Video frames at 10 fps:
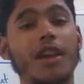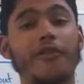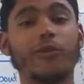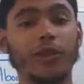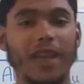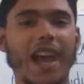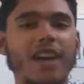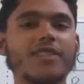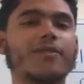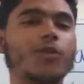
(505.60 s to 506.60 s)
in free
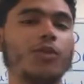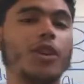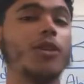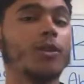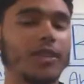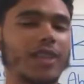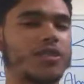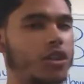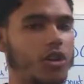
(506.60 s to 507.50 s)
cash flow a year, and that's